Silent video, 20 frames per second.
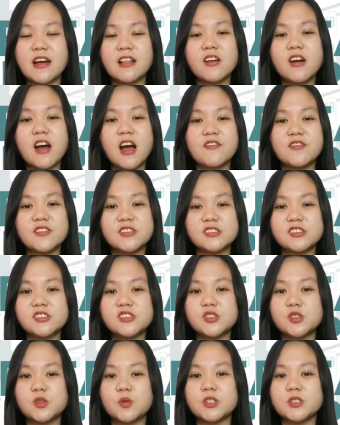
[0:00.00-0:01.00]
fellow
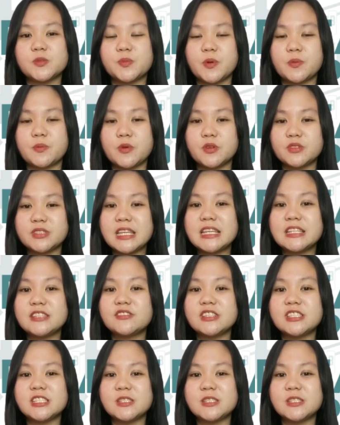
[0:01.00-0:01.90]
officers towards promoting